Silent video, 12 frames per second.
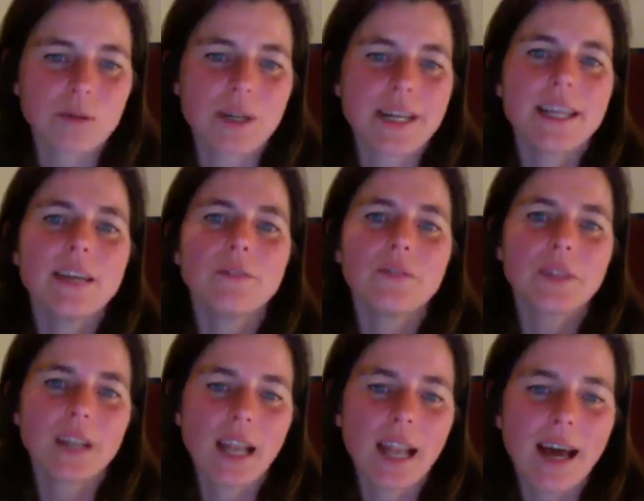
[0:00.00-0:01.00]
to
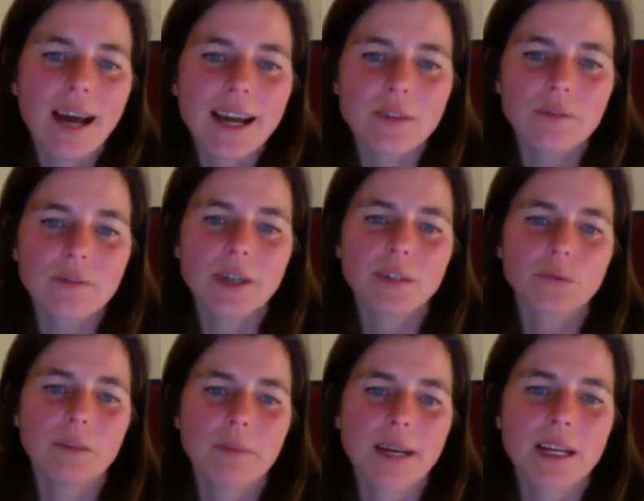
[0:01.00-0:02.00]
live the life that
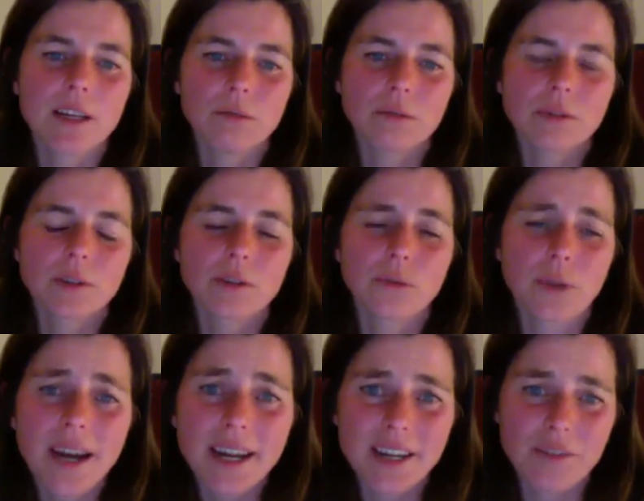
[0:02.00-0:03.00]
will make you
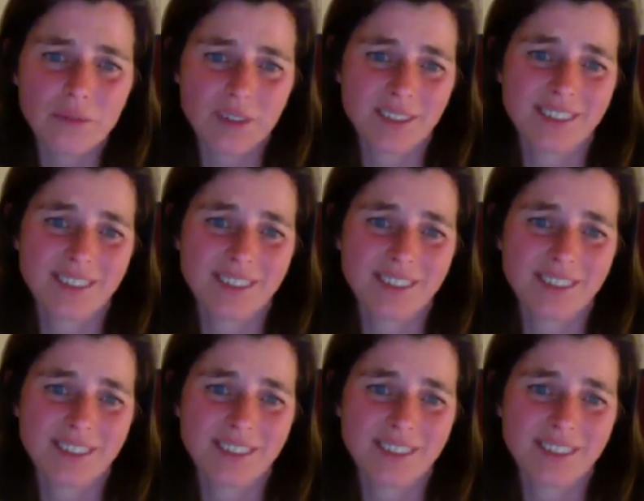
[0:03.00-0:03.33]
thrive,